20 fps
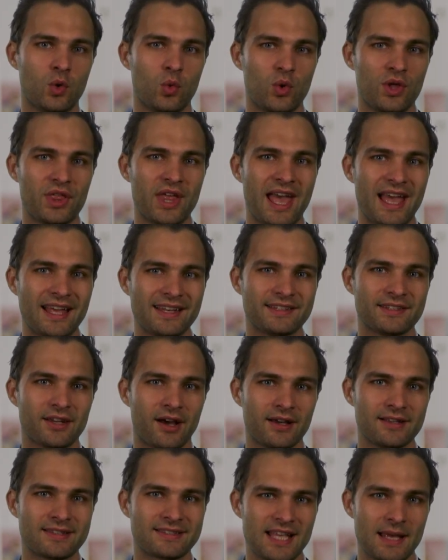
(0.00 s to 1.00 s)
with
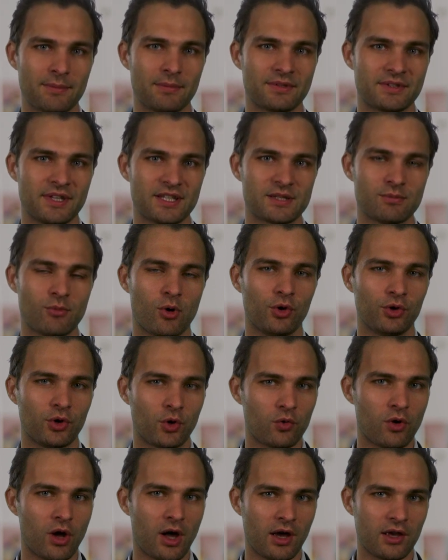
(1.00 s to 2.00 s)
anti-Semitism on the
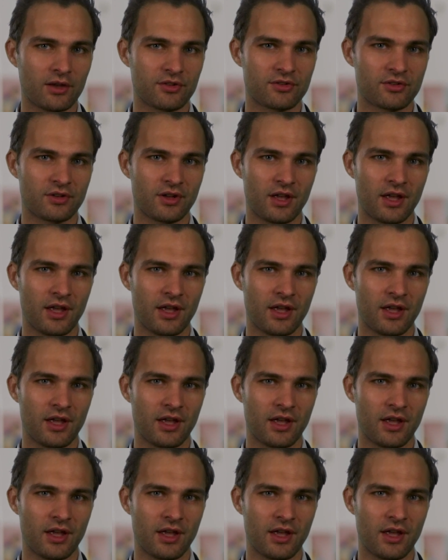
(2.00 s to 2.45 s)
rise,